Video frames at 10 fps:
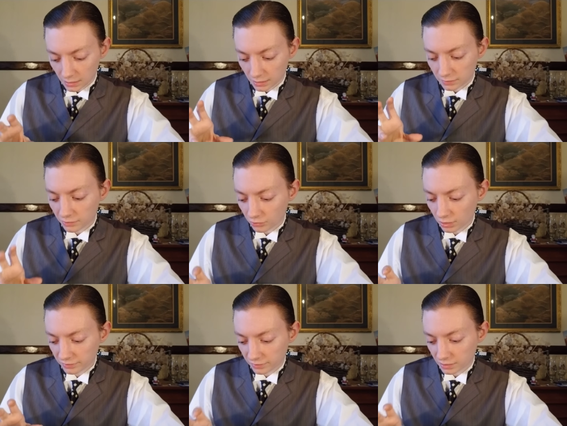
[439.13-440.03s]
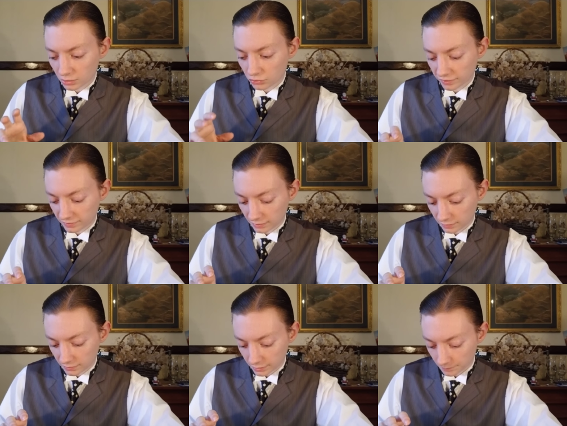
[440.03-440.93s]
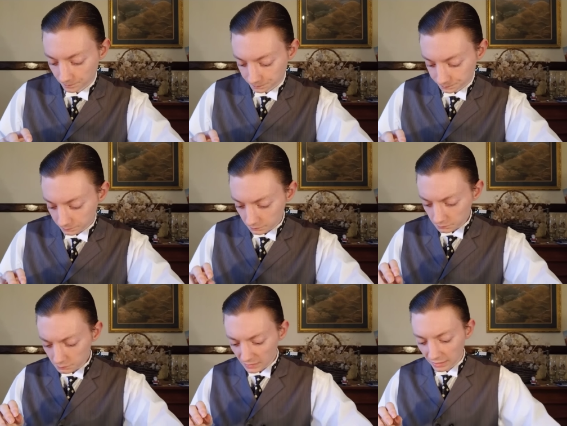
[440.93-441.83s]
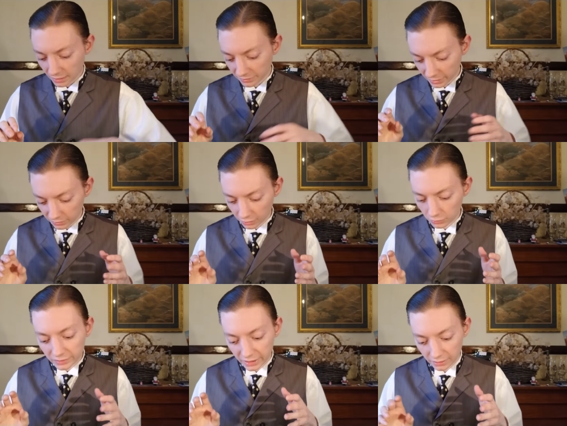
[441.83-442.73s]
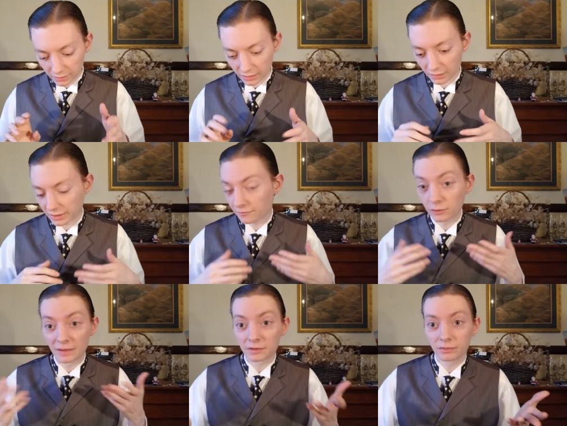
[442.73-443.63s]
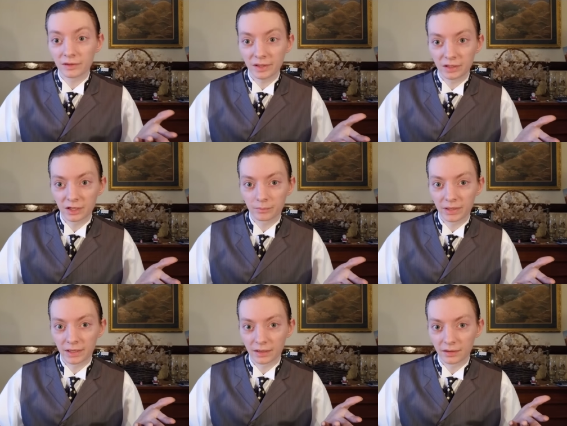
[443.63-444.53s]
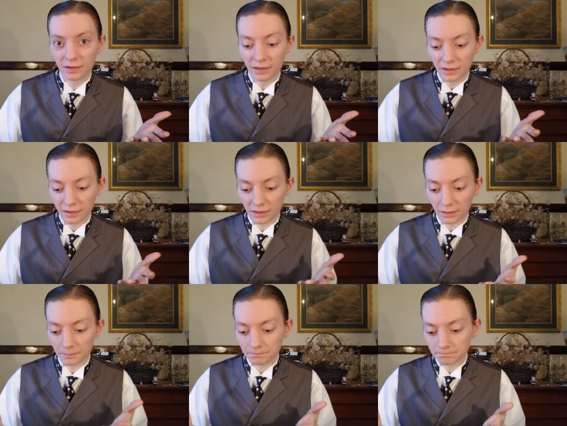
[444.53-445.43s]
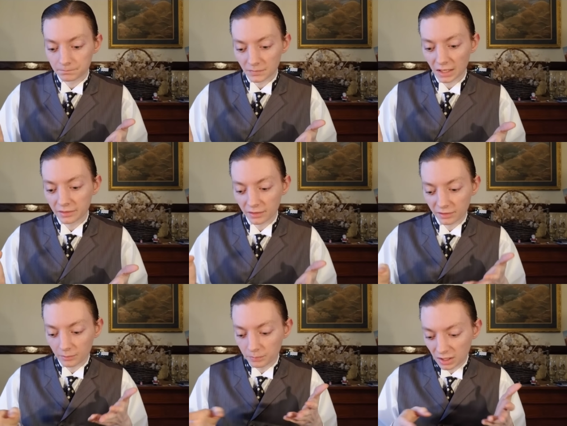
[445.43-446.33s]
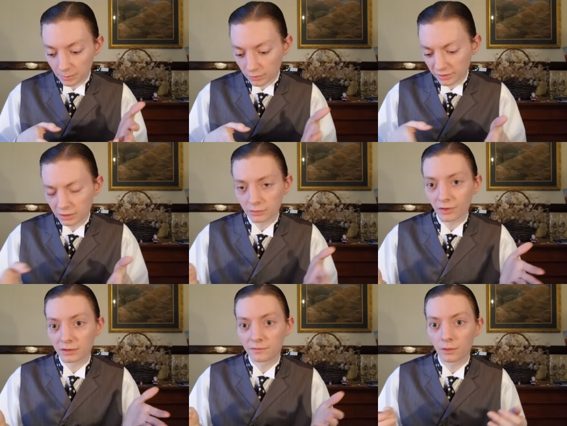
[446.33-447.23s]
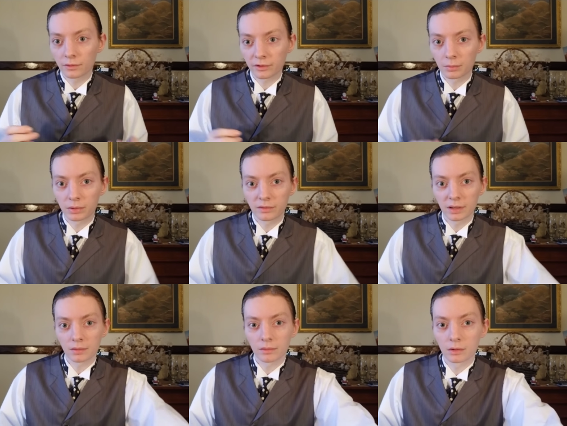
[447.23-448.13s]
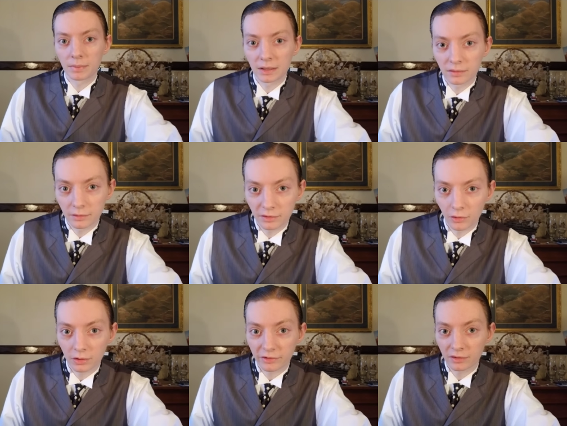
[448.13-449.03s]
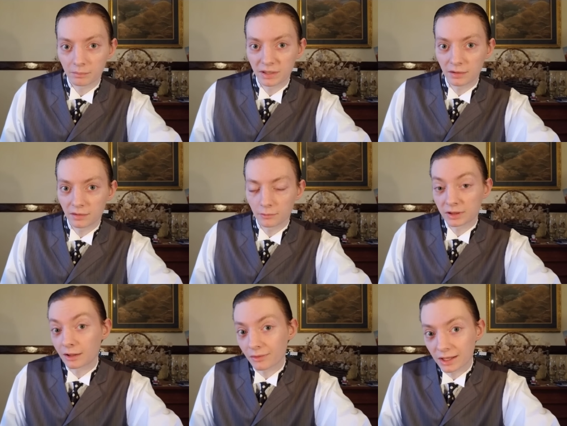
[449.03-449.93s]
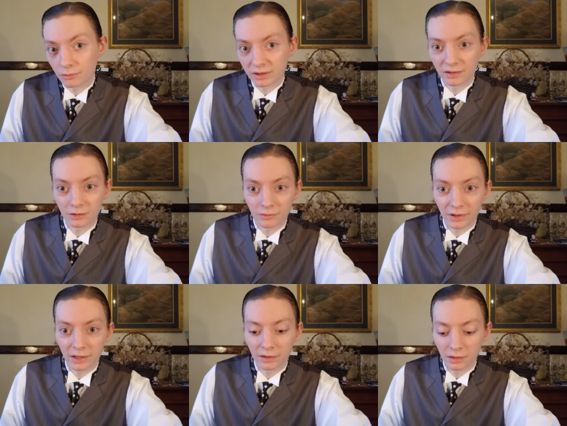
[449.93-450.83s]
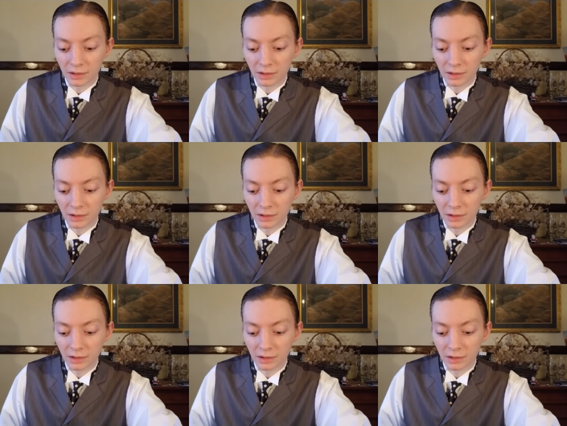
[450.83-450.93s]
Uh, the sauce is an interesting thing. And I think the only, like if you have to really nitpick, um, I think some people, because I know a lot of folks are particular about their sauce on the pizza, what they like, what they don't like.